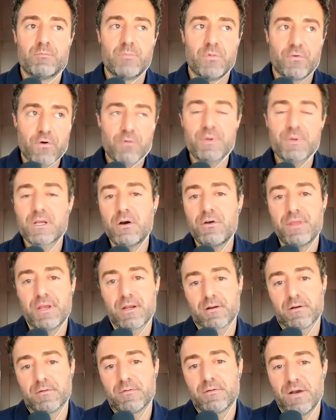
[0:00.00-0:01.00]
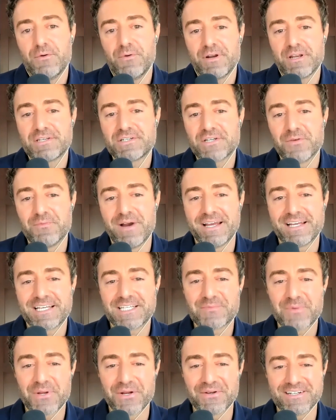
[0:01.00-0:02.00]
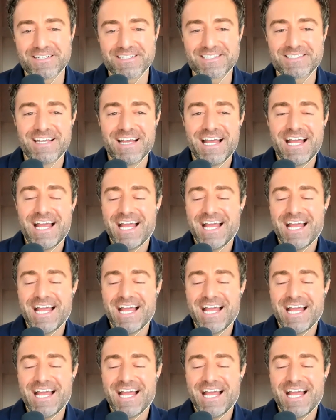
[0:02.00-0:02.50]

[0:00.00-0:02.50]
Before we go there, I want to share my experience.